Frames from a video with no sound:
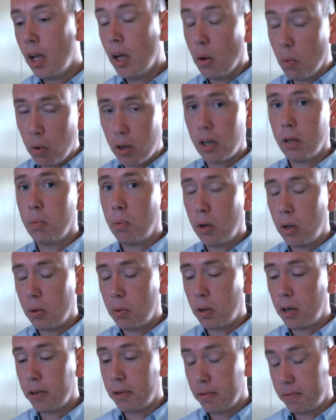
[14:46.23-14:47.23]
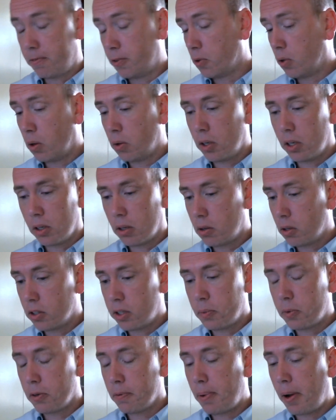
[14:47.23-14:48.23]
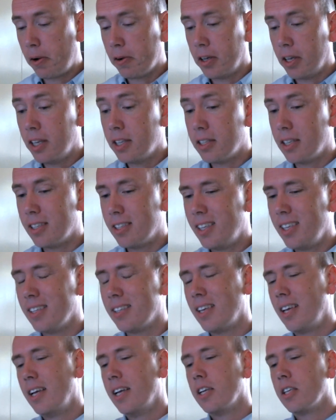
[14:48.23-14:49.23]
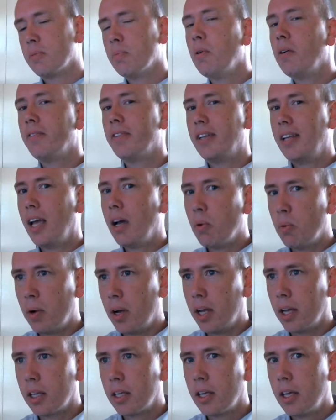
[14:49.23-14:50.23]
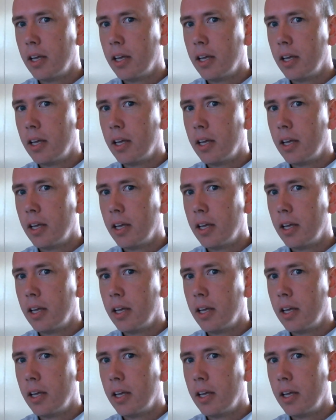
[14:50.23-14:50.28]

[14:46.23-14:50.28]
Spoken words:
What a Foucauldian conception of power is this. It's more of a network.